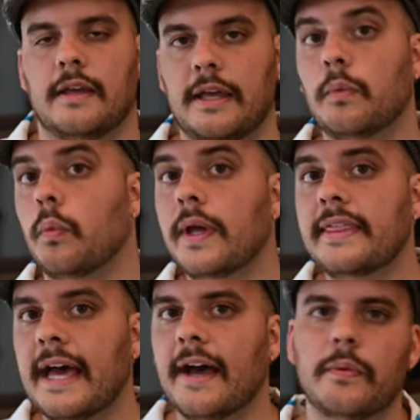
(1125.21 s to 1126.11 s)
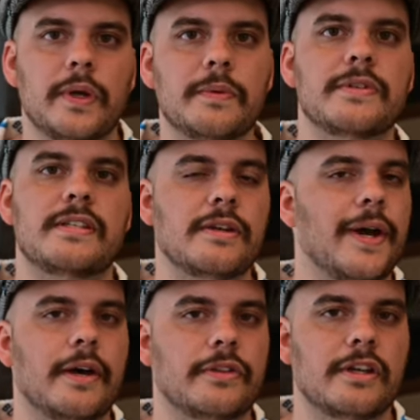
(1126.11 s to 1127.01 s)
And with that, we will see you
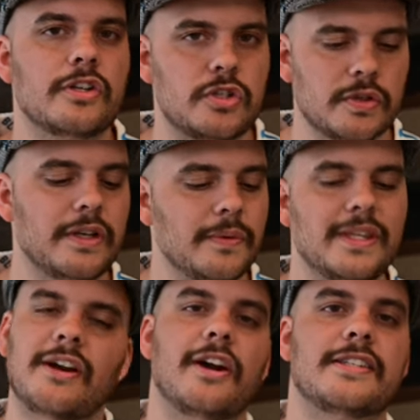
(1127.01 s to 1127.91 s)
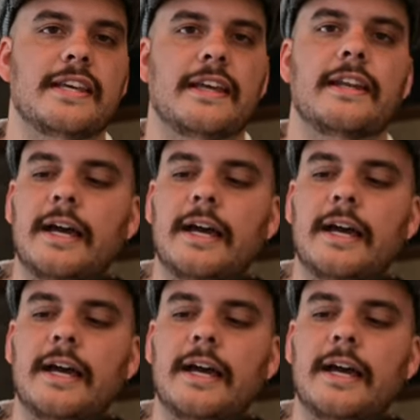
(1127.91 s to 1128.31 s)
out there shooting with the R10.